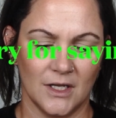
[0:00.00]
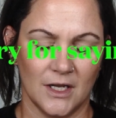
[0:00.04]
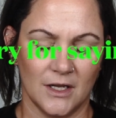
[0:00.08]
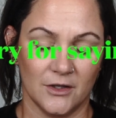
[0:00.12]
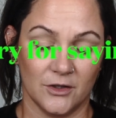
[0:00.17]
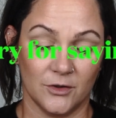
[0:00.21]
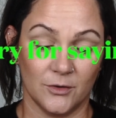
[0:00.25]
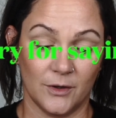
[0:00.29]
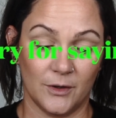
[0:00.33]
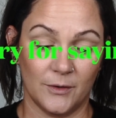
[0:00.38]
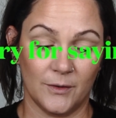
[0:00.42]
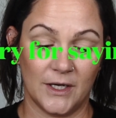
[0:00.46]

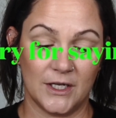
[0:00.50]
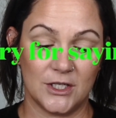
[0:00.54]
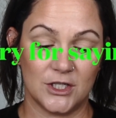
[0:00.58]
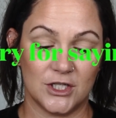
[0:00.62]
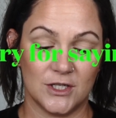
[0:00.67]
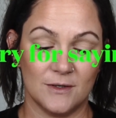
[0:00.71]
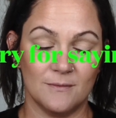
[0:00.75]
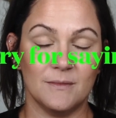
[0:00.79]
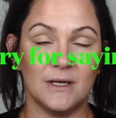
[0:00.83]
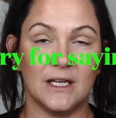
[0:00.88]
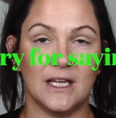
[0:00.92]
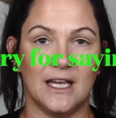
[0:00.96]
So anyway,
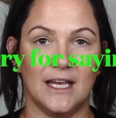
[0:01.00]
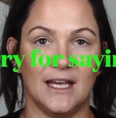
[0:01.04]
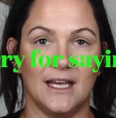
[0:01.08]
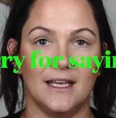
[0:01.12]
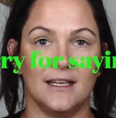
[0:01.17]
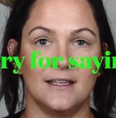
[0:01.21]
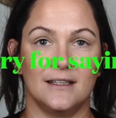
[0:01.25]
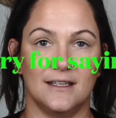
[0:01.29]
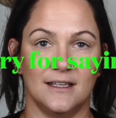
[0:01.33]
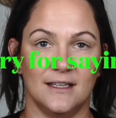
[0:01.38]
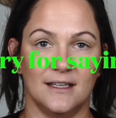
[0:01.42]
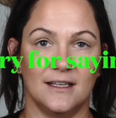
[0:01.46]
Jim
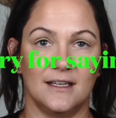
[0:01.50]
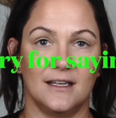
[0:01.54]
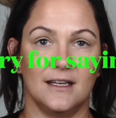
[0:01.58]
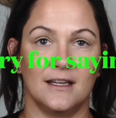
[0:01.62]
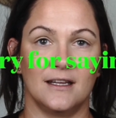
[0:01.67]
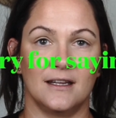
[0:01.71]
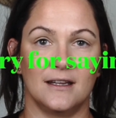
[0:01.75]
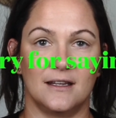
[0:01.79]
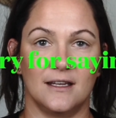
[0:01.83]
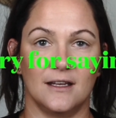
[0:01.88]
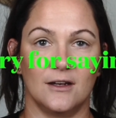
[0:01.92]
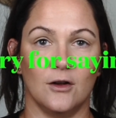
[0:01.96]
McKay
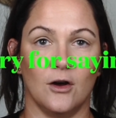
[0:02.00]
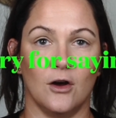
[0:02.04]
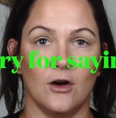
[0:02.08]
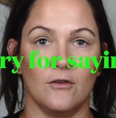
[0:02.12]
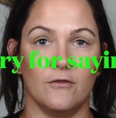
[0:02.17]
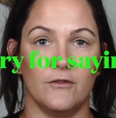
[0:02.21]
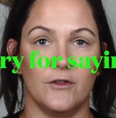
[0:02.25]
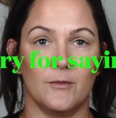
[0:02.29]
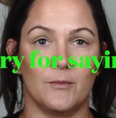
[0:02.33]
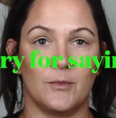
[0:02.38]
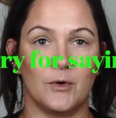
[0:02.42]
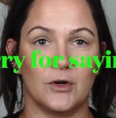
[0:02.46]
did all
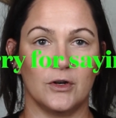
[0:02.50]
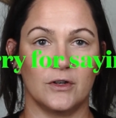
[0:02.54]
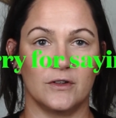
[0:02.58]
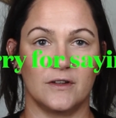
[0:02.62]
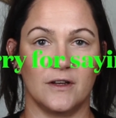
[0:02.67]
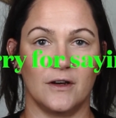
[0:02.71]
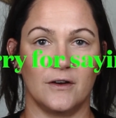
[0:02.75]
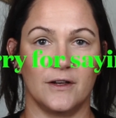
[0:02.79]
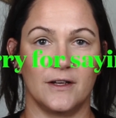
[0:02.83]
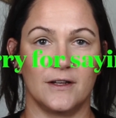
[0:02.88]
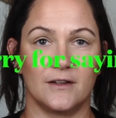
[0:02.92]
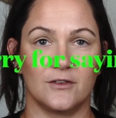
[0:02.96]
of the books.
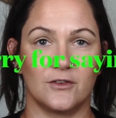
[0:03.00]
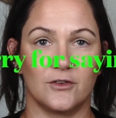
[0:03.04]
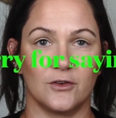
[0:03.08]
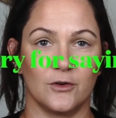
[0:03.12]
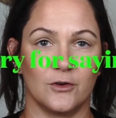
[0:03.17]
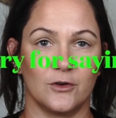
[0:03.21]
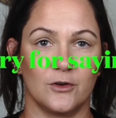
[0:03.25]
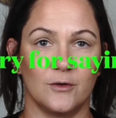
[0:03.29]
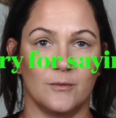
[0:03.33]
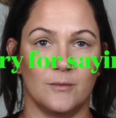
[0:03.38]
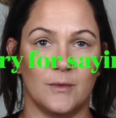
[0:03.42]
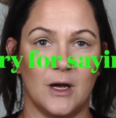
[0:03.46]
I'll
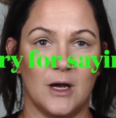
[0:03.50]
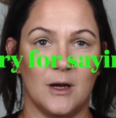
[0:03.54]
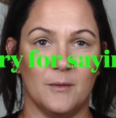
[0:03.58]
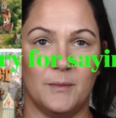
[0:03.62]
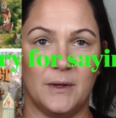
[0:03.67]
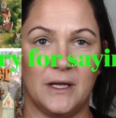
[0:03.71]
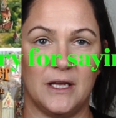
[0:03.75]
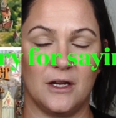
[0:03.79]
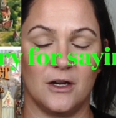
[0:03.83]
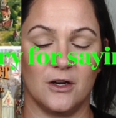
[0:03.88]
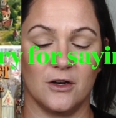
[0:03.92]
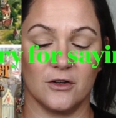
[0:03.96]
insert them up
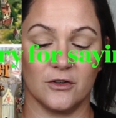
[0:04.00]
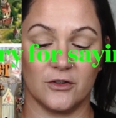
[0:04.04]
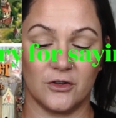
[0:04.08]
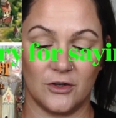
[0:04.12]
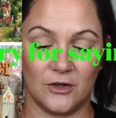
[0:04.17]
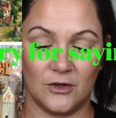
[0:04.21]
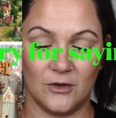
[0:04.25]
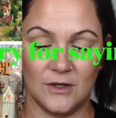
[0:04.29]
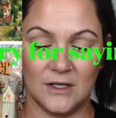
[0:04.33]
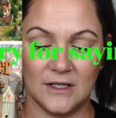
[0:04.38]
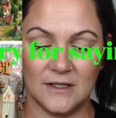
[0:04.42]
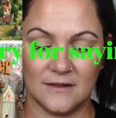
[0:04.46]
here so
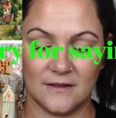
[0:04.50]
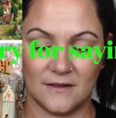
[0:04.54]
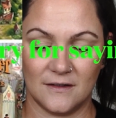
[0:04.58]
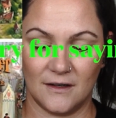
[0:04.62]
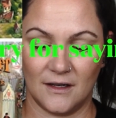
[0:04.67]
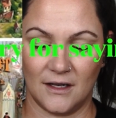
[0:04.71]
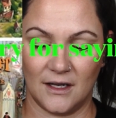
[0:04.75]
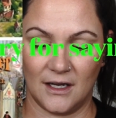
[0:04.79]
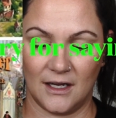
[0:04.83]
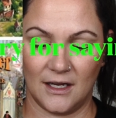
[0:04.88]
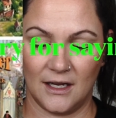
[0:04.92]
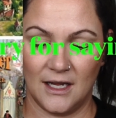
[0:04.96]
you can
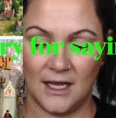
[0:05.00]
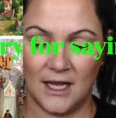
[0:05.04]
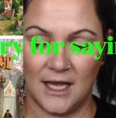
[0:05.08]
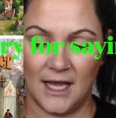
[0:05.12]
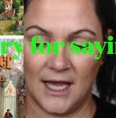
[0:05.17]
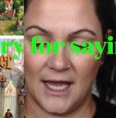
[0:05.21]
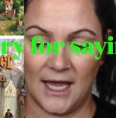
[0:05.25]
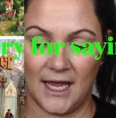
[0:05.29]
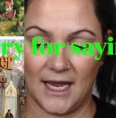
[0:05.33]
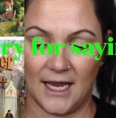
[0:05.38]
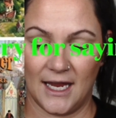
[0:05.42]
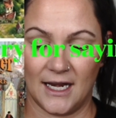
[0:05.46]
see.
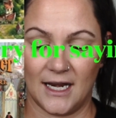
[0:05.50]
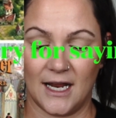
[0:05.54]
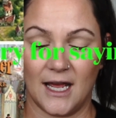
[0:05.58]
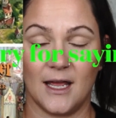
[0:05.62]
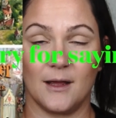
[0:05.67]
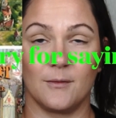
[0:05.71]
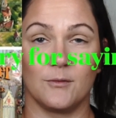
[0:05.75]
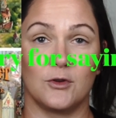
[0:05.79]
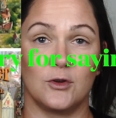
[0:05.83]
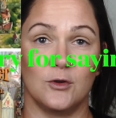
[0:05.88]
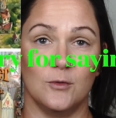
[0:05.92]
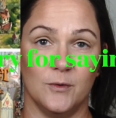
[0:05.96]
And
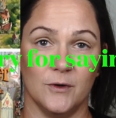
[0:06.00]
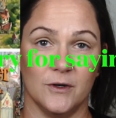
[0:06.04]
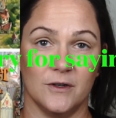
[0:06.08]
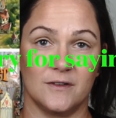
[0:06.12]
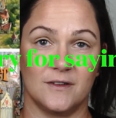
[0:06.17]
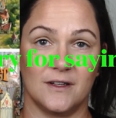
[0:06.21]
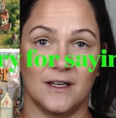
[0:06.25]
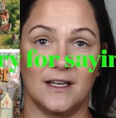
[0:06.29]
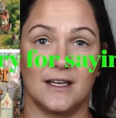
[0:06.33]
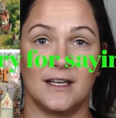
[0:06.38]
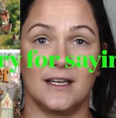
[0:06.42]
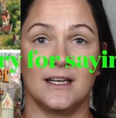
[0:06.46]
I'm super
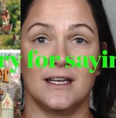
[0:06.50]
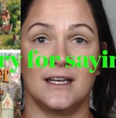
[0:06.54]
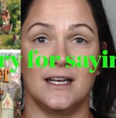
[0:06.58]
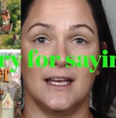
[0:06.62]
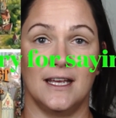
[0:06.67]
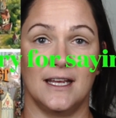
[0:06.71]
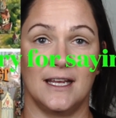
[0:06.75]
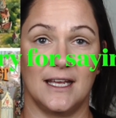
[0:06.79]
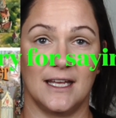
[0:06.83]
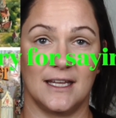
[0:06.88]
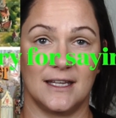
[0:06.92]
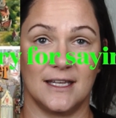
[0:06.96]
excited.
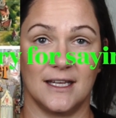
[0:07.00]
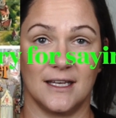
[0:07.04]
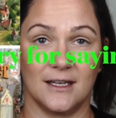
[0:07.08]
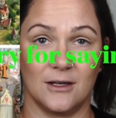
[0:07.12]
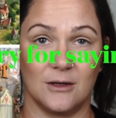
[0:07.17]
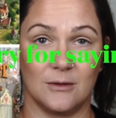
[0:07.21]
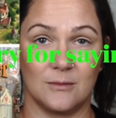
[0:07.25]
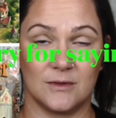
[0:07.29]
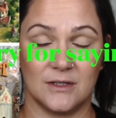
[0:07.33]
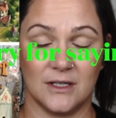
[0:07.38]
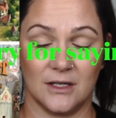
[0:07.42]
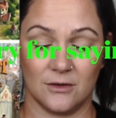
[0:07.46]
Again, that
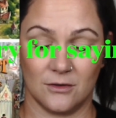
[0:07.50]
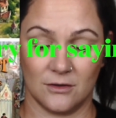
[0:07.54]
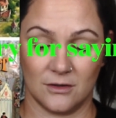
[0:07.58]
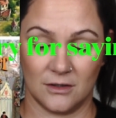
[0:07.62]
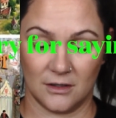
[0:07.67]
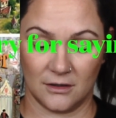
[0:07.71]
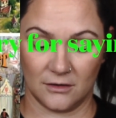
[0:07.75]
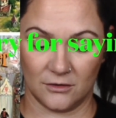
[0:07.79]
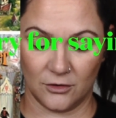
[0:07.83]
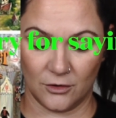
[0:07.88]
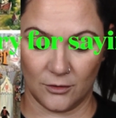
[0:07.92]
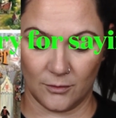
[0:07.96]
comes out on
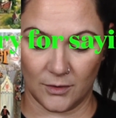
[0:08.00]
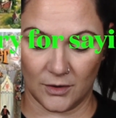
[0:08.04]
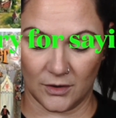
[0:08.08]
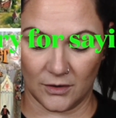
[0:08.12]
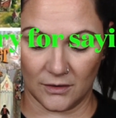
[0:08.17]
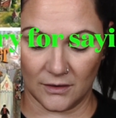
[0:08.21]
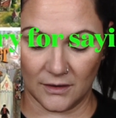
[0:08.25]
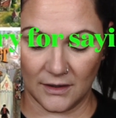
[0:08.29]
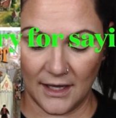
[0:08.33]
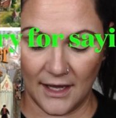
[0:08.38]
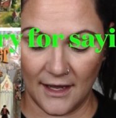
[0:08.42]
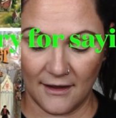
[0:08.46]
October
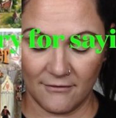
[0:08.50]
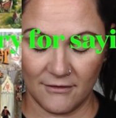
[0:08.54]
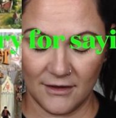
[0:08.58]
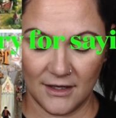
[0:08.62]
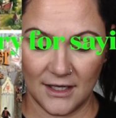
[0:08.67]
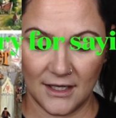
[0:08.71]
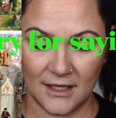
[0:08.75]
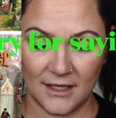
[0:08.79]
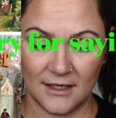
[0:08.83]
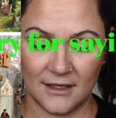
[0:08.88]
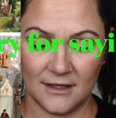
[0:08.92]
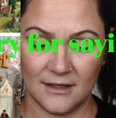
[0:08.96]

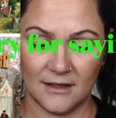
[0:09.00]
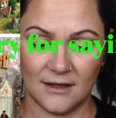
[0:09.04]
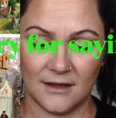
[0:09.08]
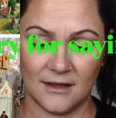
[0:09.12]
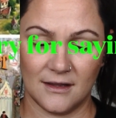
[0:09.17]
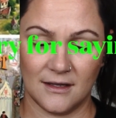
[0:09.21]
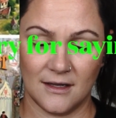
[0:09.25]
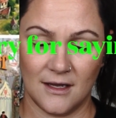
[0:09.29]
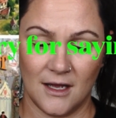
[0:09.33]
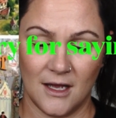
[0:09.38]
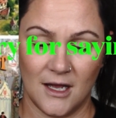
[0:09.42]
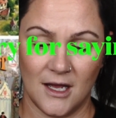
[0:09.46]
11th.
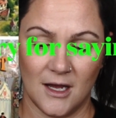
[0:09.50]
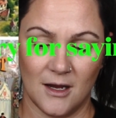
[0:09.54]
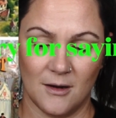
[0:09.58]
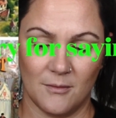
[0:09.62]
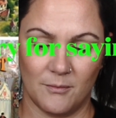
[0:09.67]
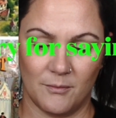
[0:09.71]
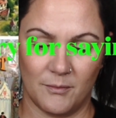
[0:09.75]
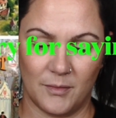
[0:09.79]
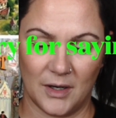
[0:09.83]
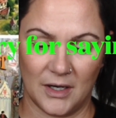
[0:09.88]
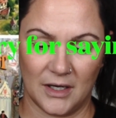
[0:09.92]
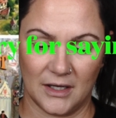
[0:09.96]

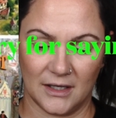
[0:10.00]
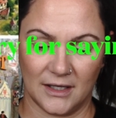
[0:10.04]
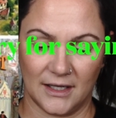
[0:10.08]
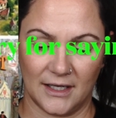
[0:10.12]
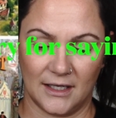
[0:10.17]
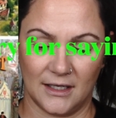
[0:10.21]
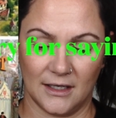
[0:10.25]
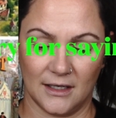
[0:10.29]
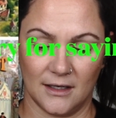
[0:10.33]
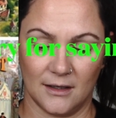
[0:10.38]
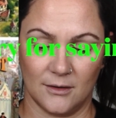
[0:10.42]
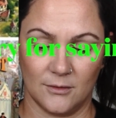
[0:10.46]
But
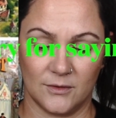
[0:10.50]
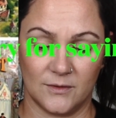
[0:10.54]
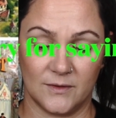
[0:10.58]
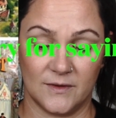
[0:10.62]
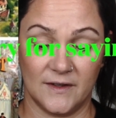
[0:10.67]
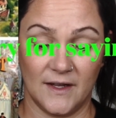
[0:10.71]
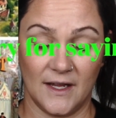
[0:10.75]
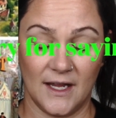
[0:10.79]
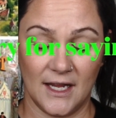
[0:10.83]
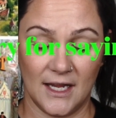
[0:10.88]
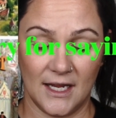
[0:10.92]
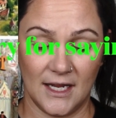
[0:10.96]
like I was
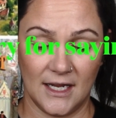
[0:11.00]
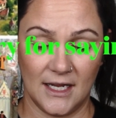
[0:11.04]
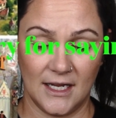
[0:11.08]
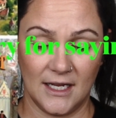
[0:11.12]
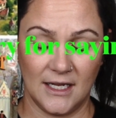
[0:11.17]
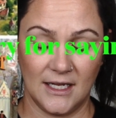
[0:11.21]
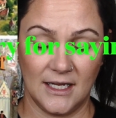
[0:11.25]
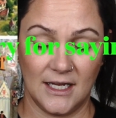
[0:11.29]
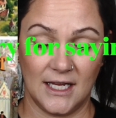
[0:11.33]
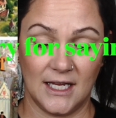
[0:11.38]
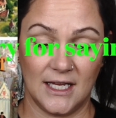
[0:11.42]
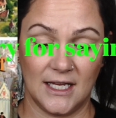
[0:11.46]

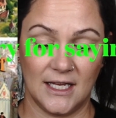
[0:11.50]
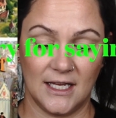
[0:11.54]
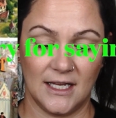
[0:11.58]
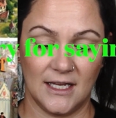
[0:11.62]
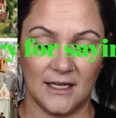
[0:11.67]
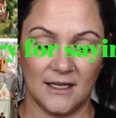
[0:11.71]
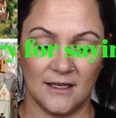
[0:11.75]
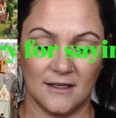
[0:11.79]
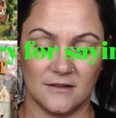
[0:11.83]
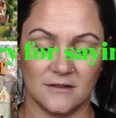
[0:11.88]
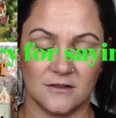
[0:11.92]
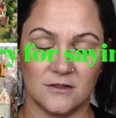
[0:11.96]
saying,
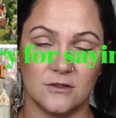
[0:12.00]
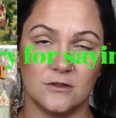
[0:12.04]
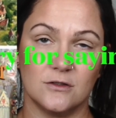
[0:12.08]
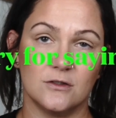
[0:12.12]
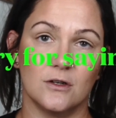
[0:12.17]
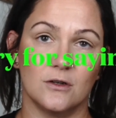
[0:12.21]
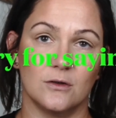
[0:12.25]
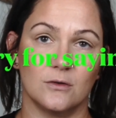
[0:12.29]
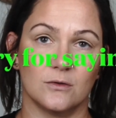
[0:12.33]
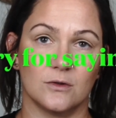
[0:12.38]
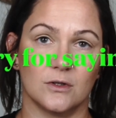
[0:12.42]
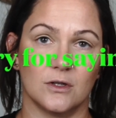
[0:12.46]
he is
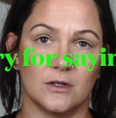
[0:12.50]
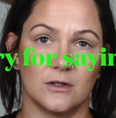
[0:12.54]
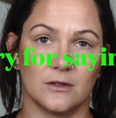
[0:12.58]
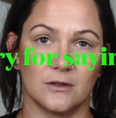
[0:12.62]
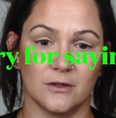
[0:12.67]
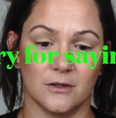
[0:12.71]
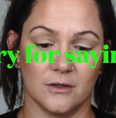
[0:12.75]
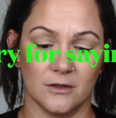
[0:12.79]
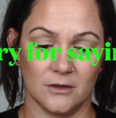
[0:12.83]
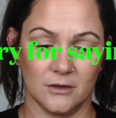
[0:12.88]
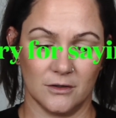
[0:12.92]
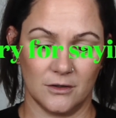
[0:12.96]
no
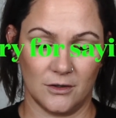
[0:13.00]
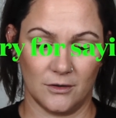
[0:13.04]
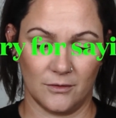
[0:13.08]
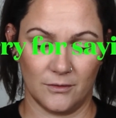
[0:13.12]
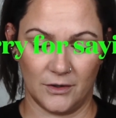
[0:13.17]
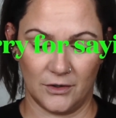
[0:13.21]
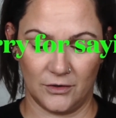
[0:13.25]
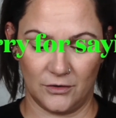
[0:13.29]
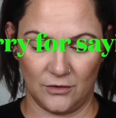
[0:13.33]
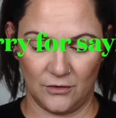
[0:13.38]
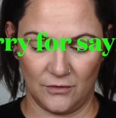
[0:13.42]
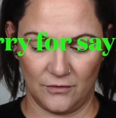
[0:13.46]
longer
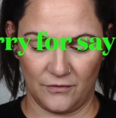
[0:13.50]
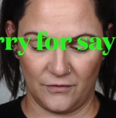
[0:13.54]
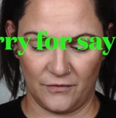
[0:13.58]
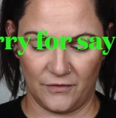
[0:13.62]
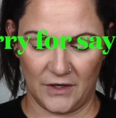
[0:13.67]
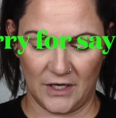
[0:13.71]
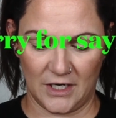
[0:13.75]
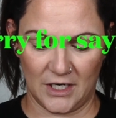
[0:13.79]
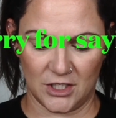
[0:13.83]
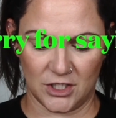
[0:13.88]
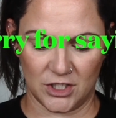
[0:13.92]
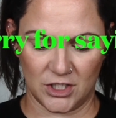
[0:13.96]
going to
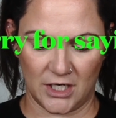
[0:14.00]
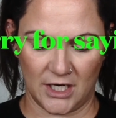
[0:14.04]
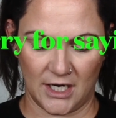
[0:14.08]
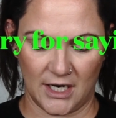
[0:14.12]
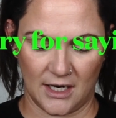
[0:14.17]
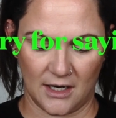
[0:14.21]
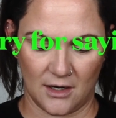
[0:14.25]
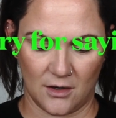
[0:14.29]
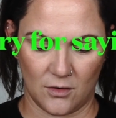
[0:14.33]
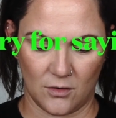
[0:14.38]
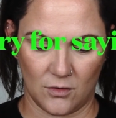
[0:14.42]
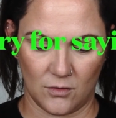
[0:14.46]
finish
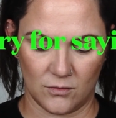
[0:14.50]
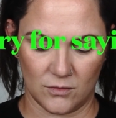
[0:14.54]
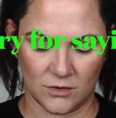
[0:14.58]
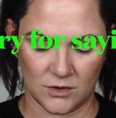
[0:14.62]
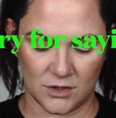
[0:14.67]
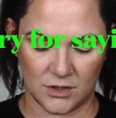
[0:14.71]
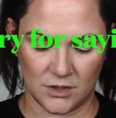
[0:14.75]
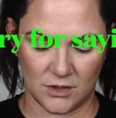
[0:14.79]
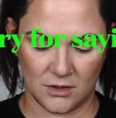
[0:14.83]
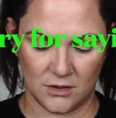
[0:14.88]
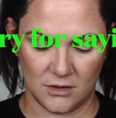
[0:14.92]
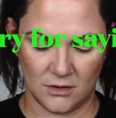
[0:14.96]

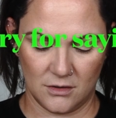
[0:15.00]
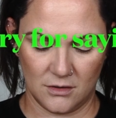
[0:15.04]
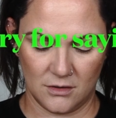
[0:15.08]
out